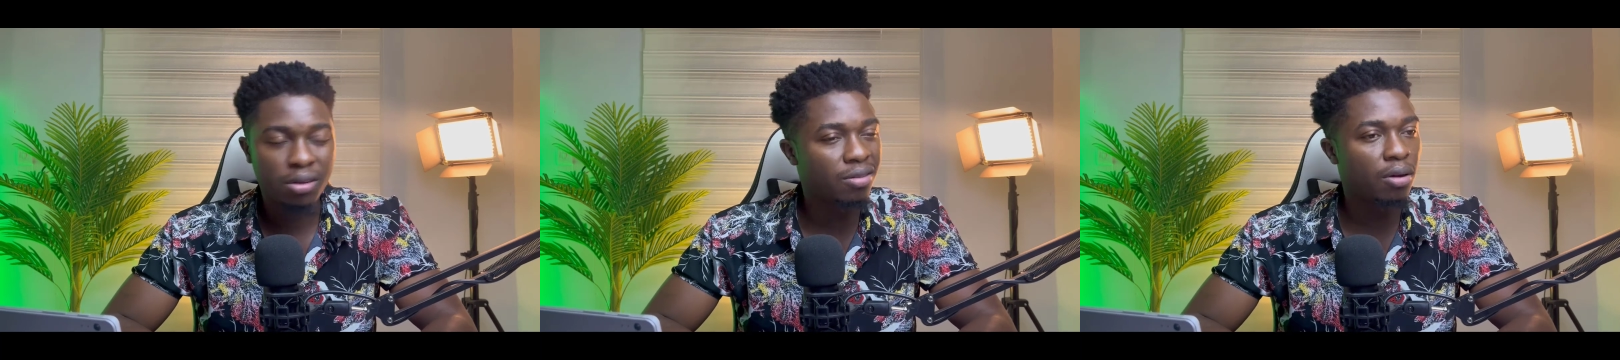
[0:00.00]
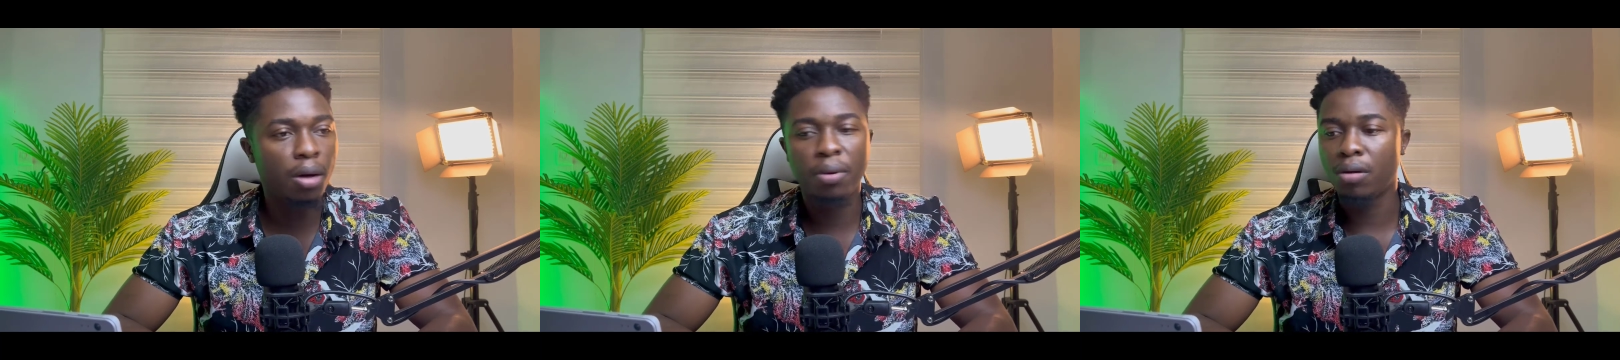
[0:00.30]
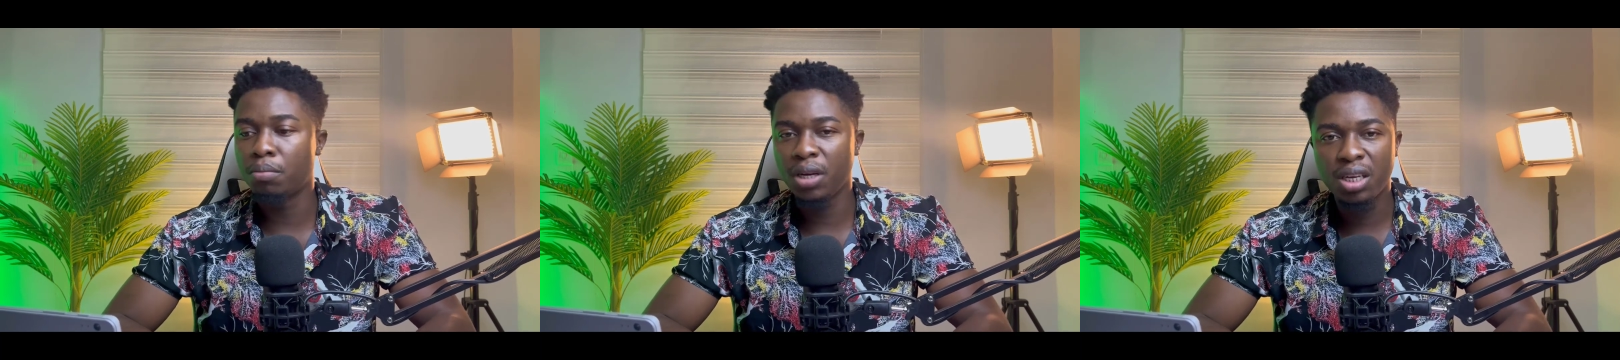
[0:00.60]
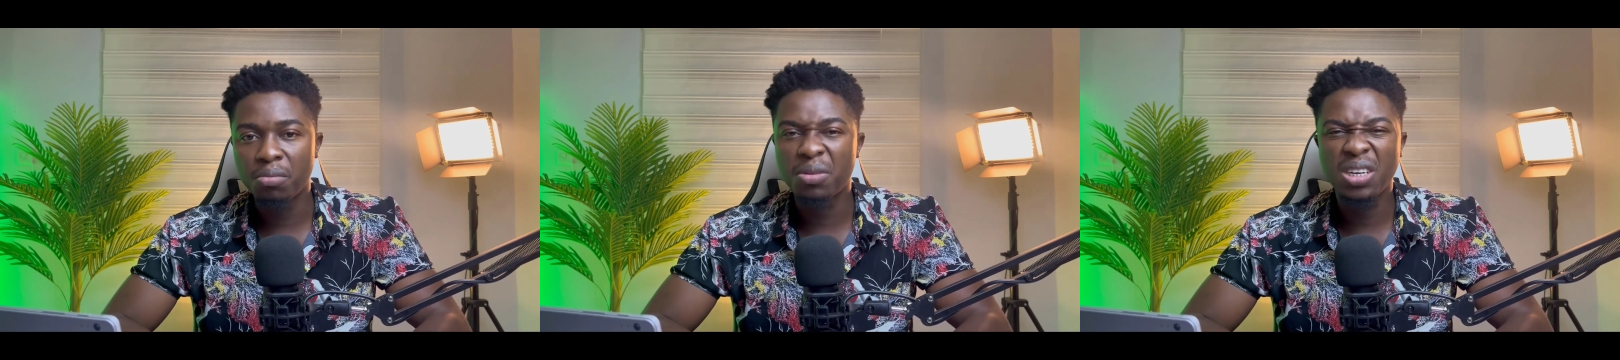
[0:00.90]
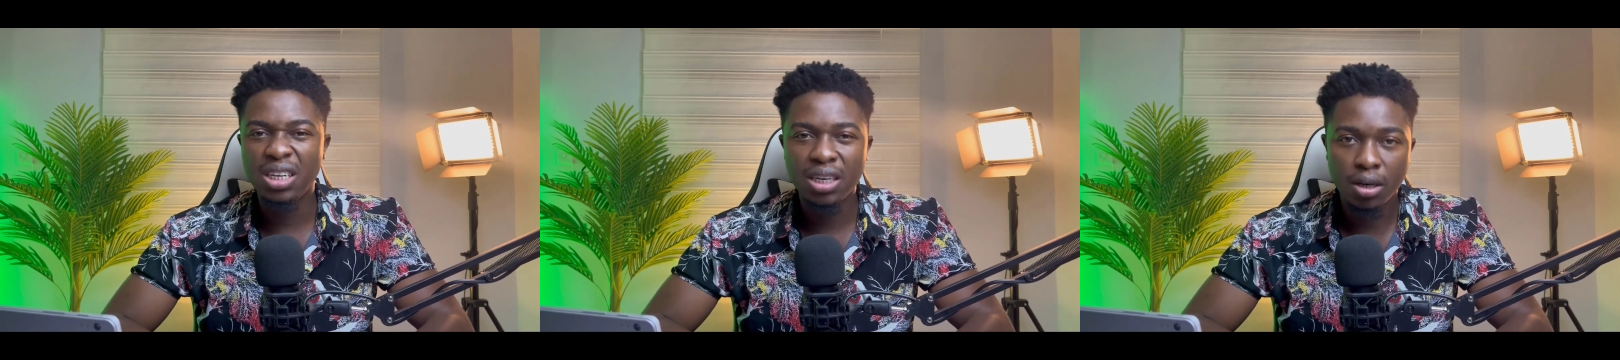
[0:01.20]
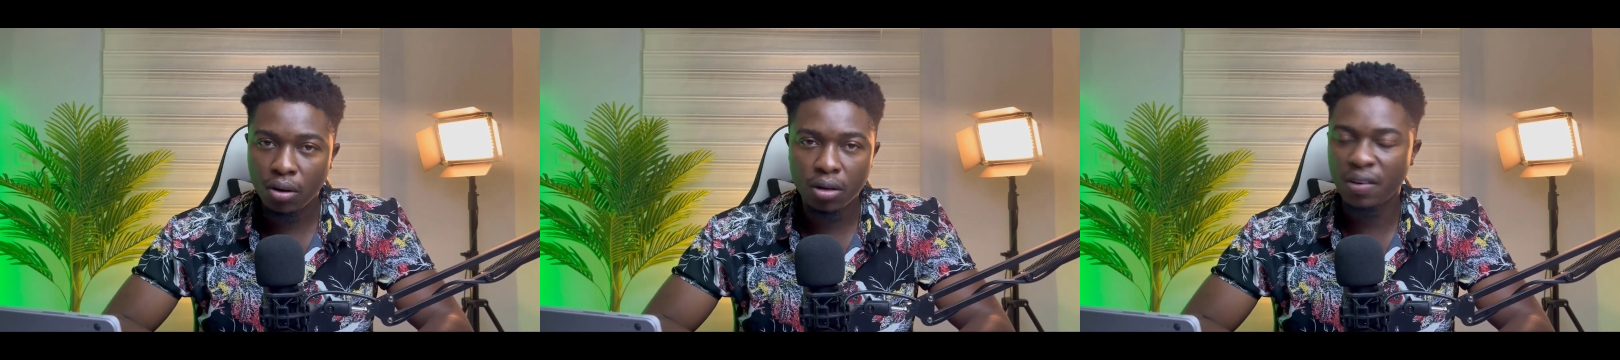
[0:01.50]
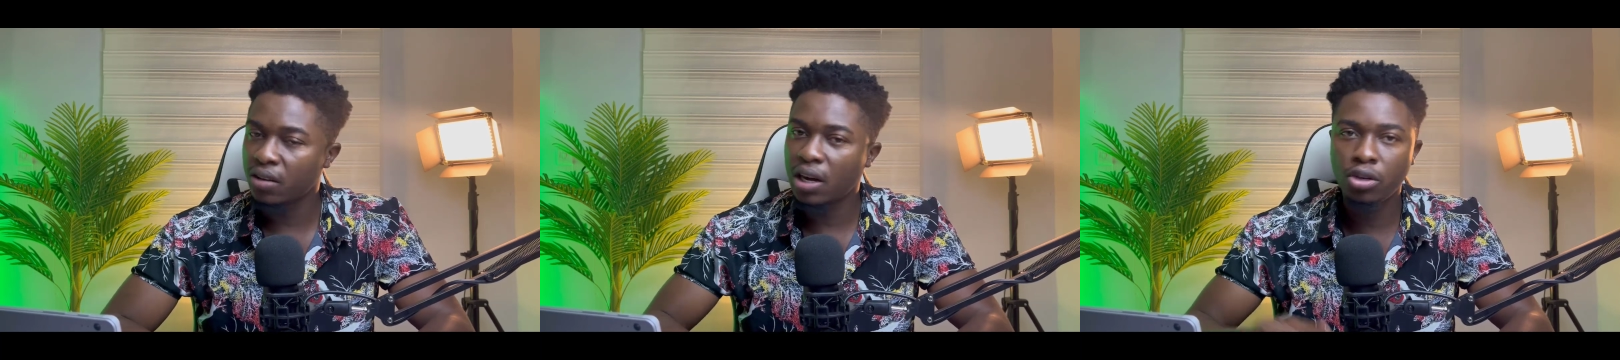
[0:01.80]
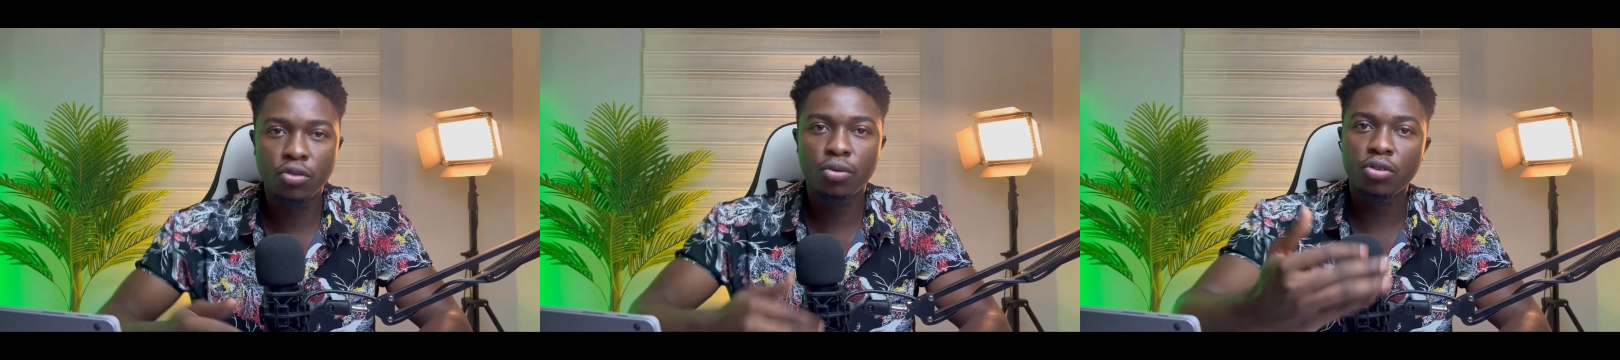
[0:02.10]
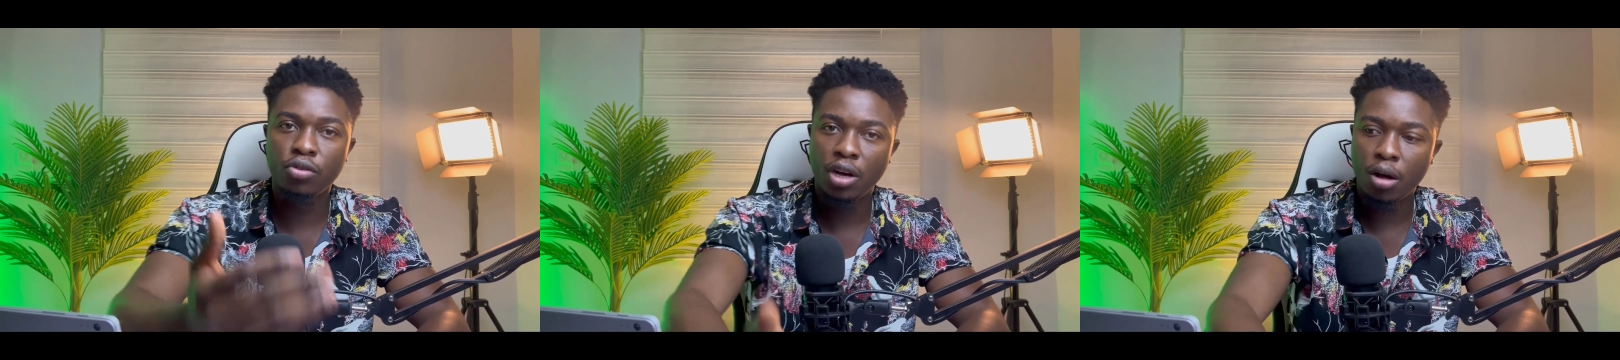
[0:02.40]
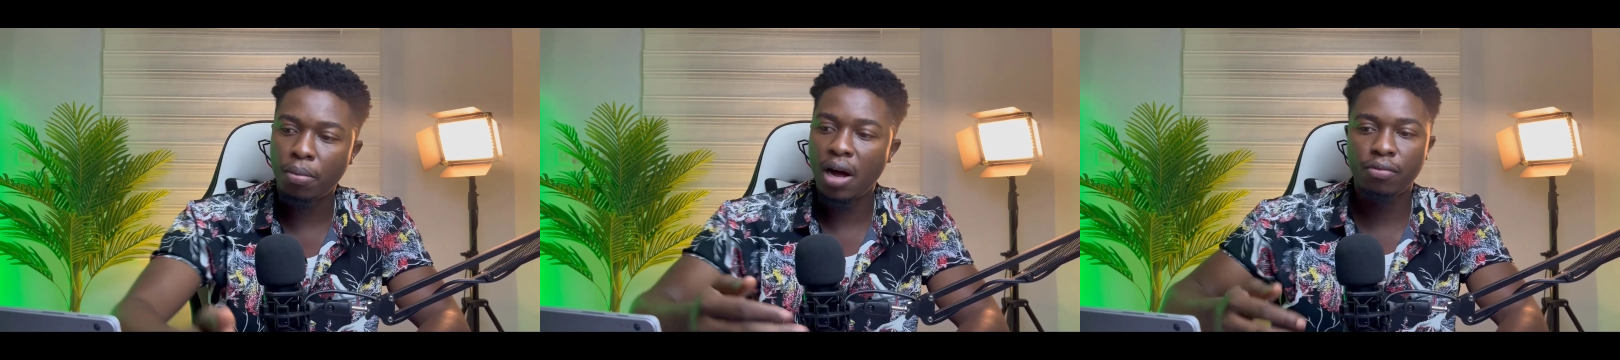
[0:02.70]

It's not about making money and all of that. I just want to help.